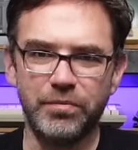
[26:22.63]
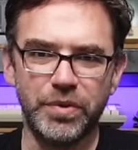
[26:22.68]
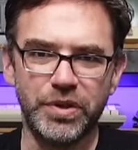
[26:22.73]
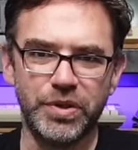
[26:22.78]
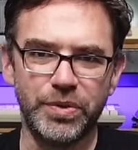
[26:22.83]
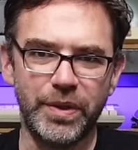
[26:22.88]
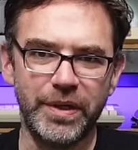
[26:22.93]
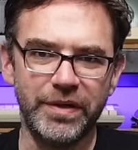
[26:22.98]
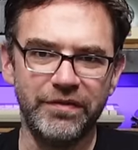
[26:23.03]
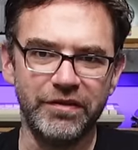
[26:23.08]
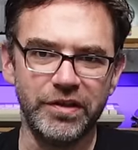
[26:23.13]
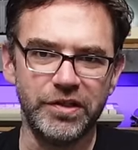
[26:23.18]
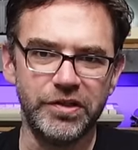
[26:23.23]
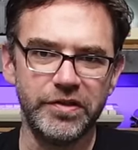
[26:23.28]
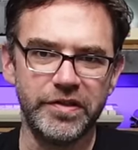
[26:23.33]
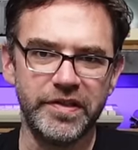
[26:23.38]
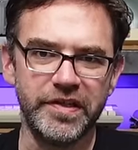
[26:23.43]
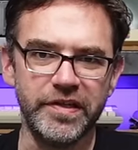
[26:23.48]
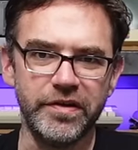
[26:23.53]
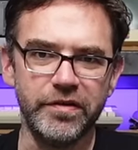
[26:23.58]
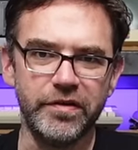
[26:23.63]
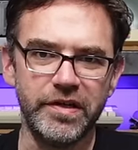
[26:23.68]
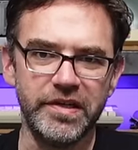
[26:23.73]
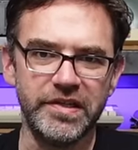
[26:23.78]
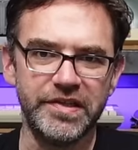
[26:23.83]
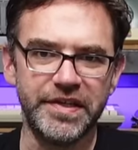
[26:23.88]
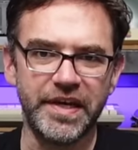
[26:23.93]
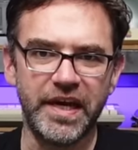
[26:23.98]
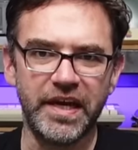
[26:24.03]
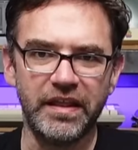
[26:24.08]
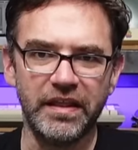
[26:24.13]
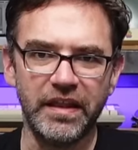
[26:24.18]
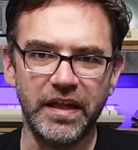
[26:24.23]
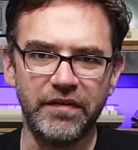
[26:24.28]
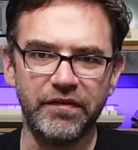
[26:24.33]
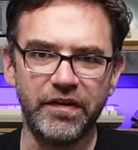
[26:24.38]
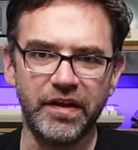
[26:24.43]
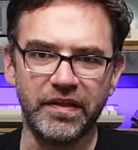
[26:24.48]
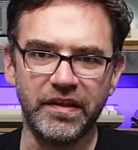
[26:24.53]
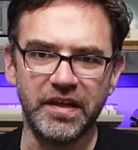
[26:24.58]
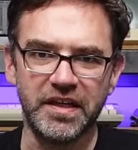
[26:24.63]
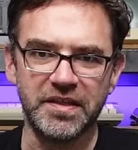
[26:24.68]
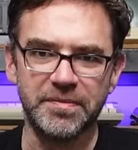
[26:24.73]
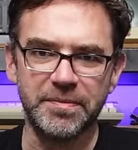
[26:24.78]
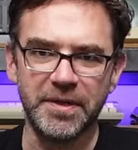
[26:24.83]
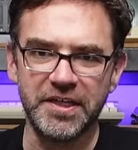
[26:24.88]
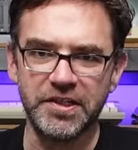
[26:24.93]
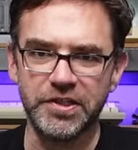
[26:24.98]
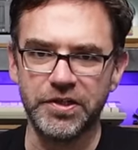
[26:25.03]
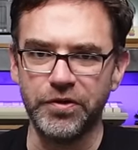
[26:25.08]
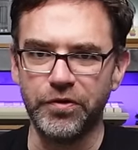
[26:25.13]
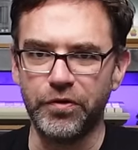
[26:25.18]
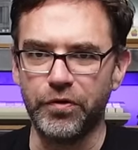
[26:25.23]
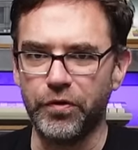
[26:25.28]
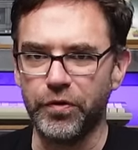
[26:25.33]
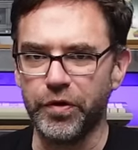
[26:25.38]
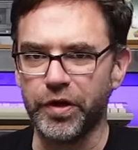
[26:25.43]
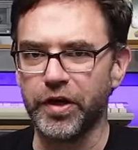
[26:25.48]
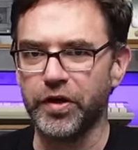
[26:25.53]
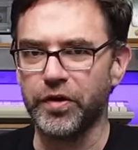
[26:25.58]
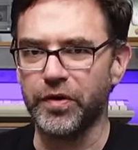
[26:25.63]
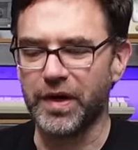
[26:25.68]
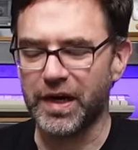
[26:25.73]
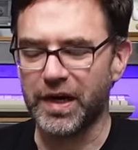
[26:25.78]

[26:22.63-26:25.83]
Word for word: between reducing noise and leaving the expansion audio